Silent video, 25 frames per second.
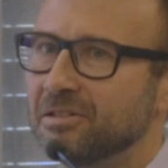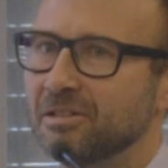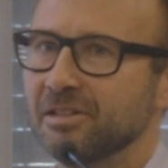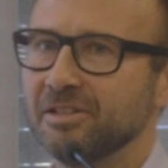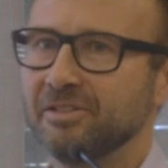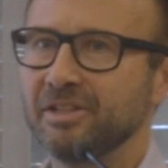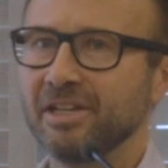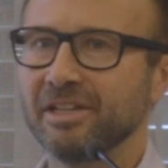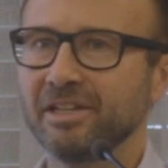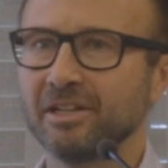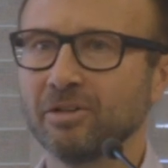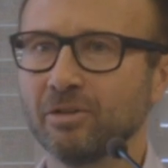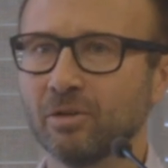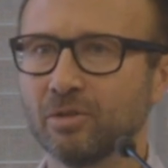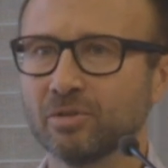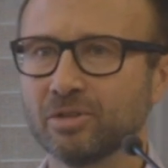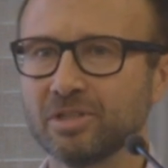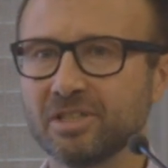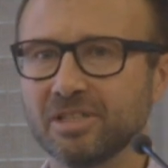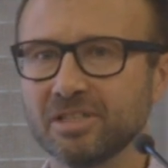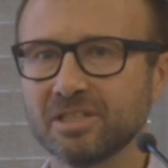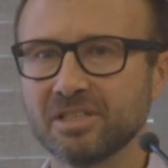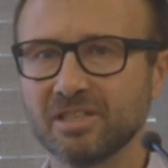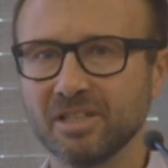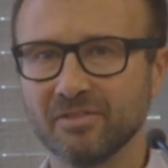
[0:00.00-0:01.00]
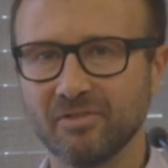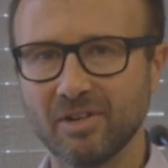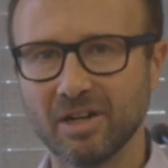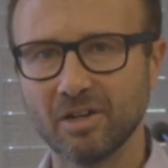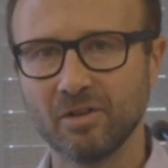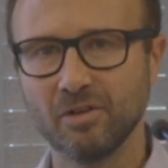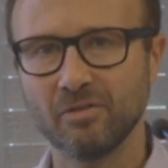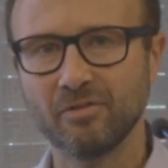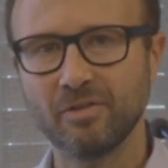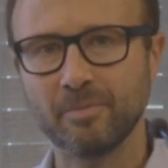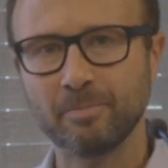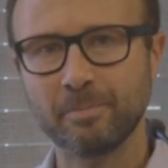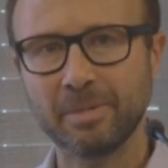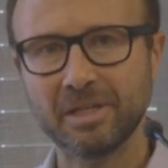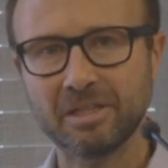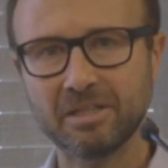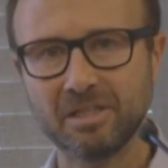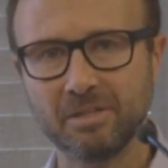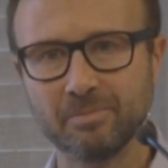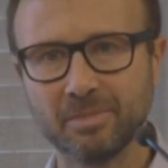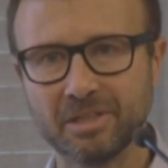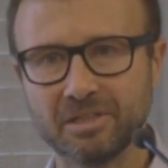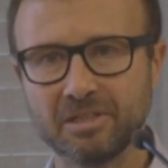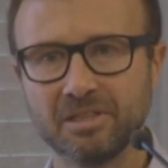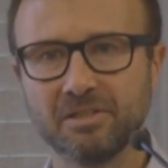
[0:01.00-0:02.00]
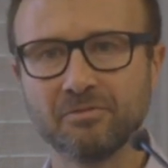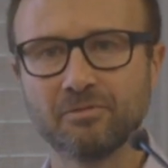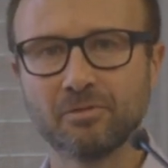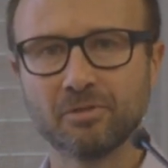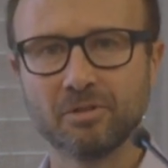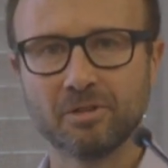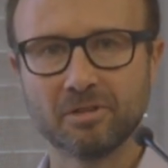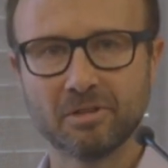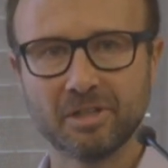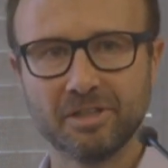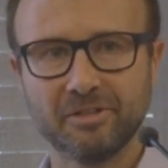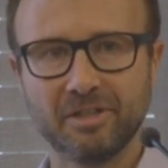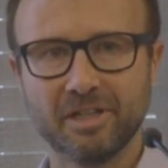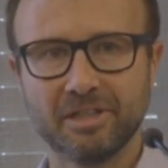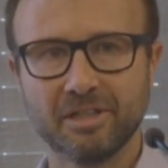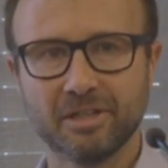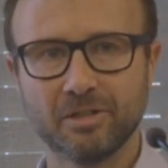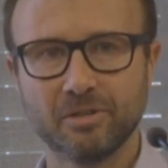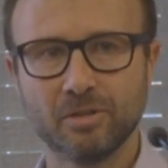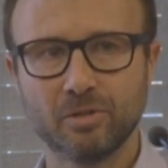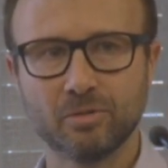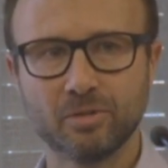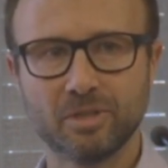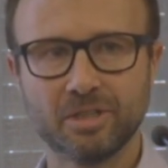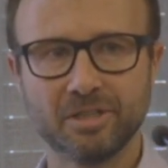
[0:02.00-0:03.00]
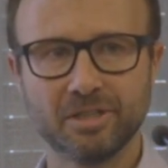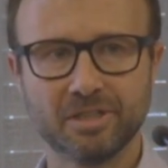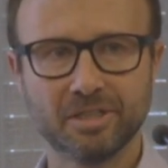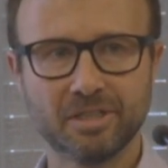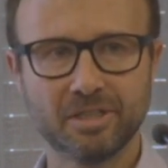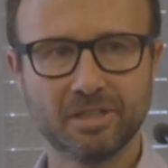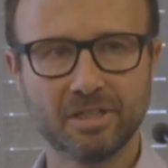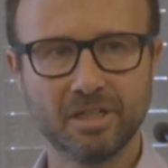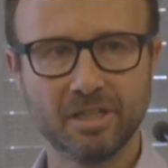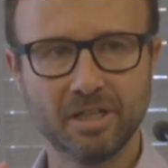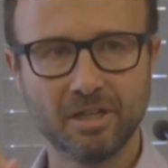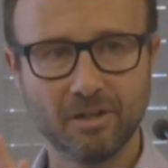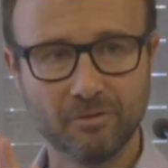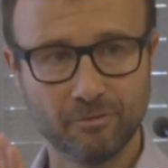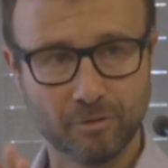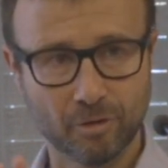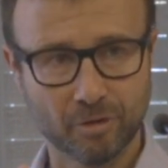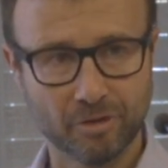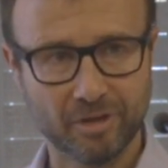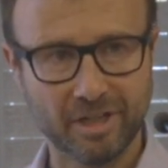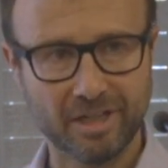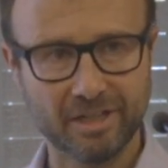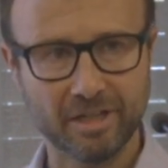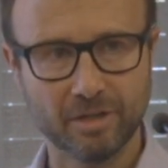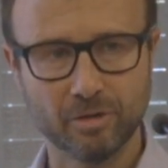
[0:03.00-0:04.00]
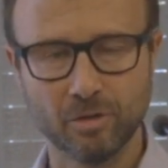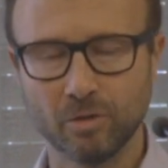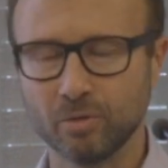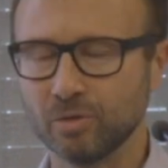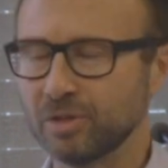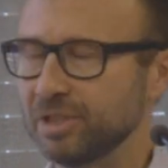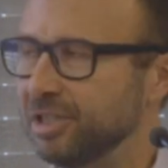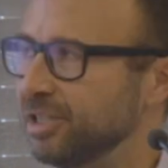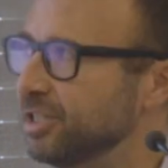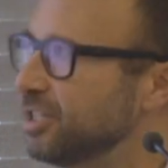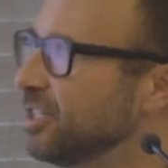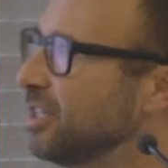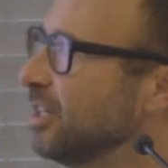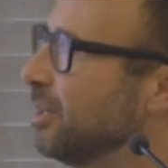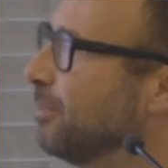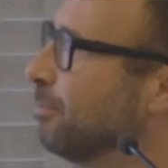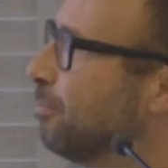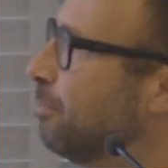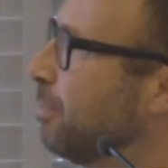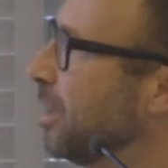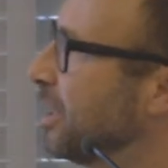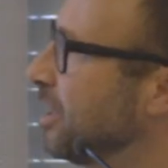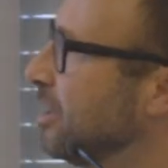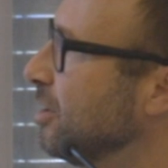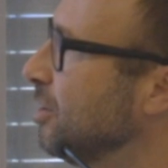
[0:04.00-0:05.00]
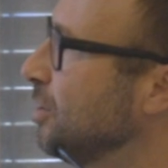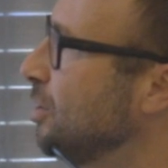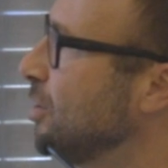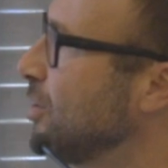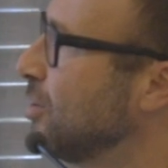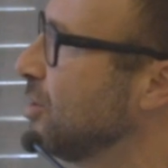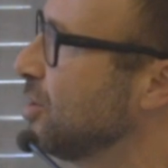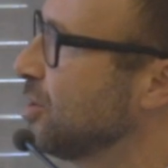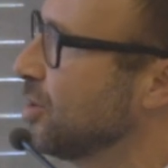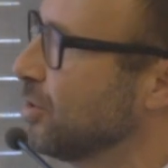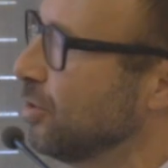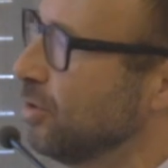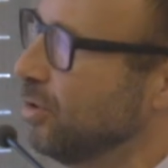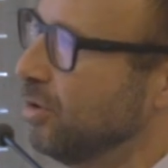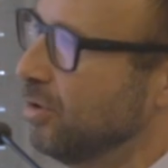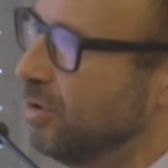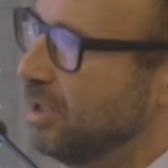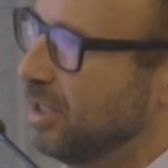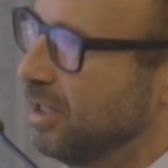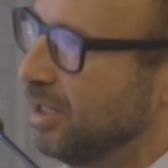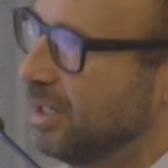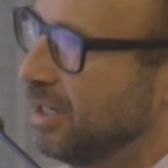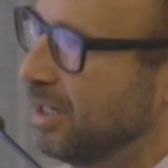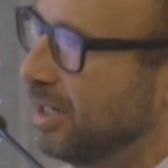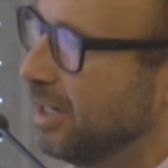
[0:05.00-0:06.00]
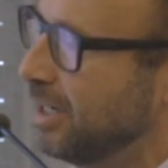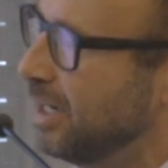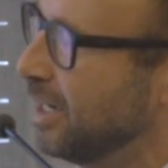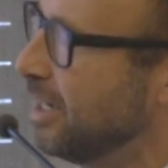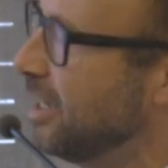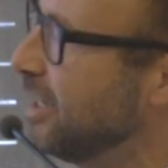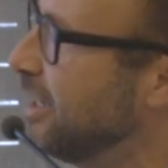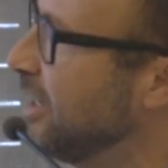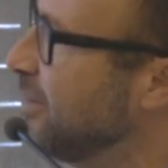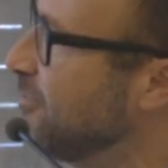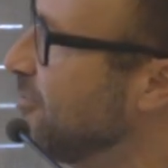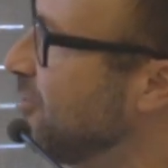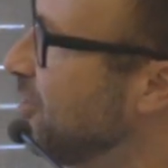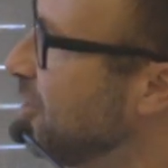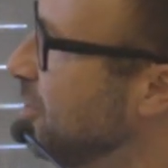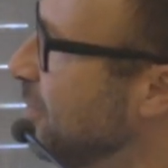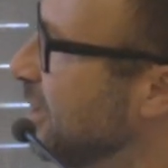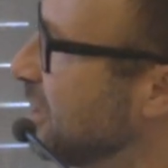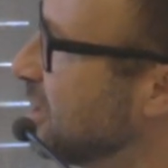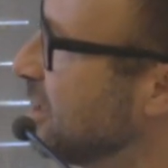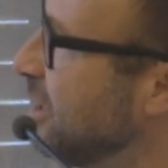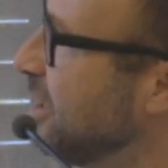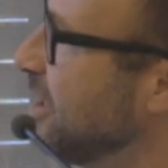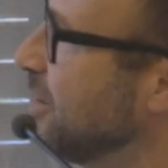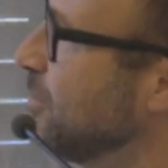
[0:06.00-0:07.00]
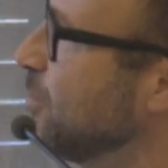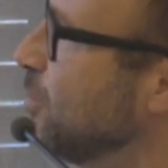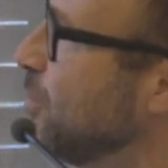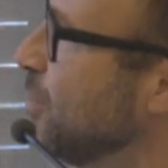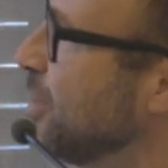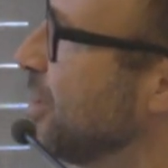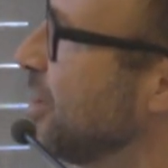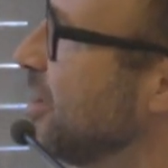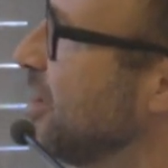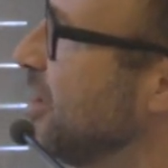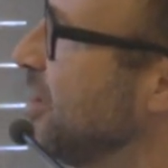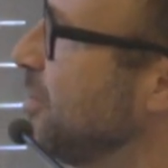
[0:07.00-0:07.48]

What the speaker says: early diagnosis, the value of PET imaging for early diagnosis, but also, and very much linked with